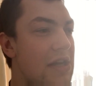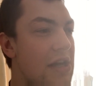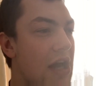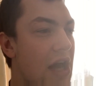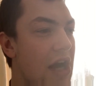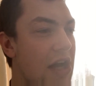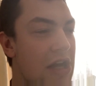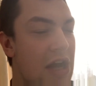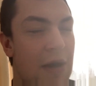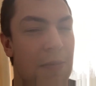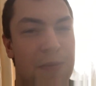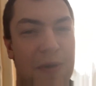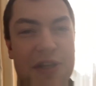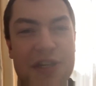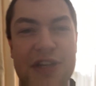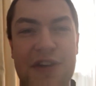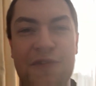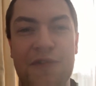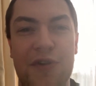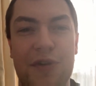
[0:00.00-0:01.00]
a couple
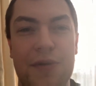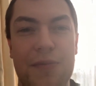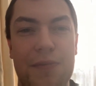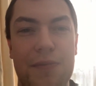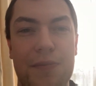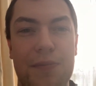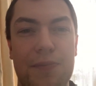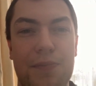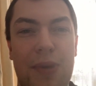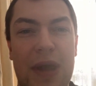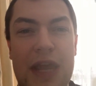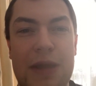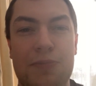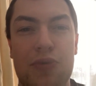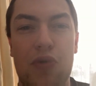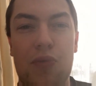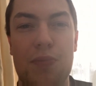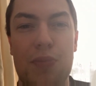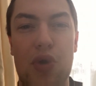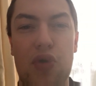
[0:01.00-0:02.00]
of different
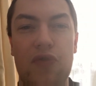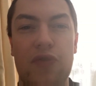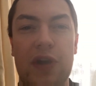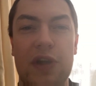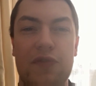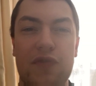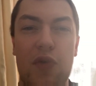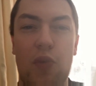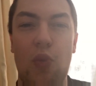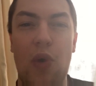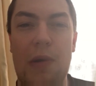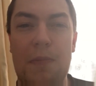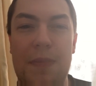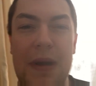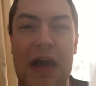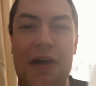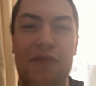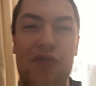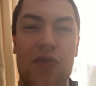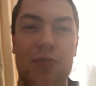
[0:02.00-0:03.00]
people moving from one
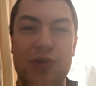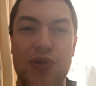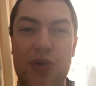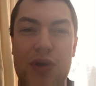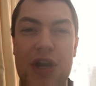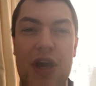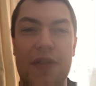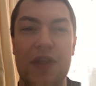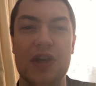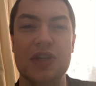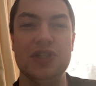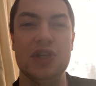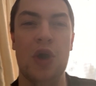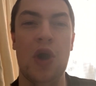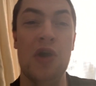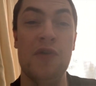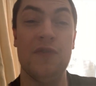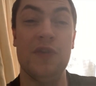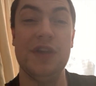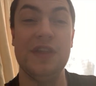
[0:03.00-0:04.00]
platform to another, so
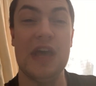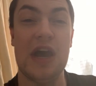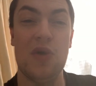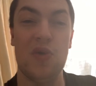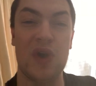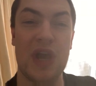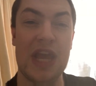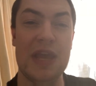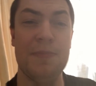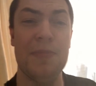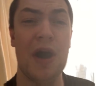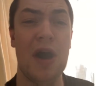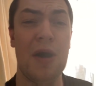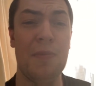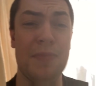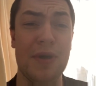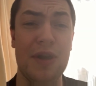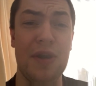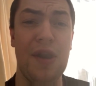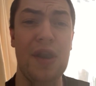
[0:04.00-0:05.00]
hopefully that will keep
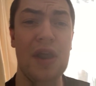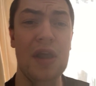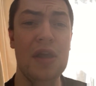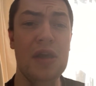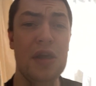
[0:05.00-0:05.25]
up and